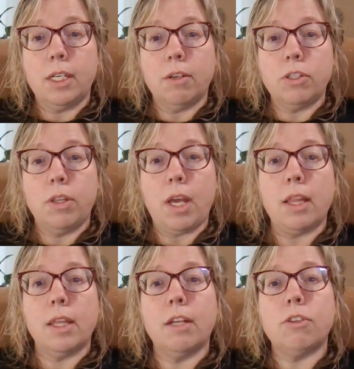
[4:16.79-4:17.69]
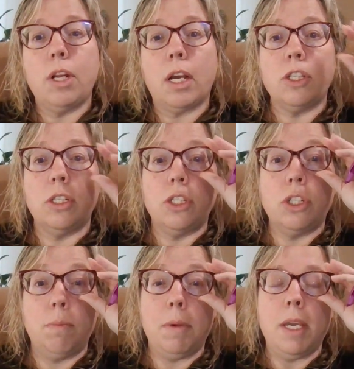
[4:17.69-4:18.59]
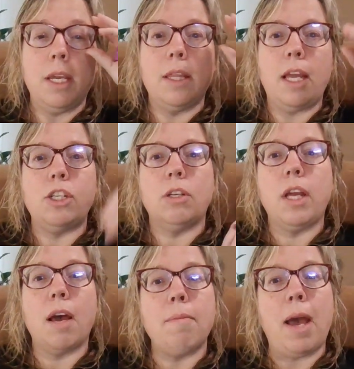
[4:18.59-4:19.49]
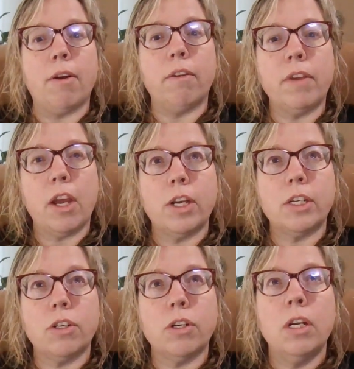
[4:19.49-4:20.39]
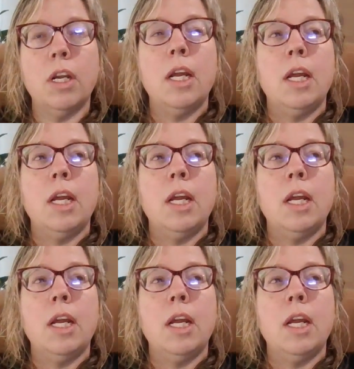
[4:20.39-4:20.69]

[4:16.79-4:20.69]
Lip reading: It tells you that the introduction they should come out of character.